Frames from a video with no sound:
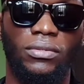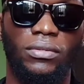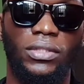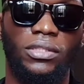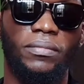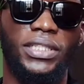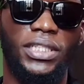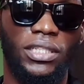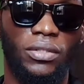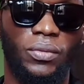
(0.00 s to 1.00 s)
it might
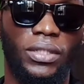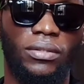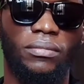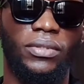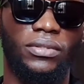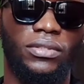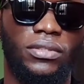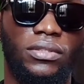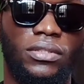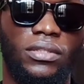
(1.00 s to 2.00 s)
take a while, but
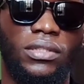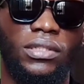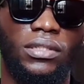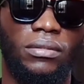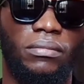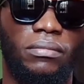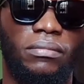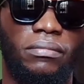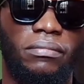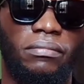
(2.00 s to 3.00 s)

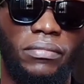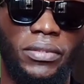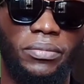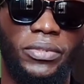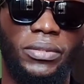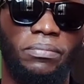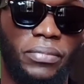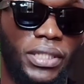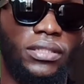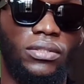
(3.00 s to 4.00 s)
be prepared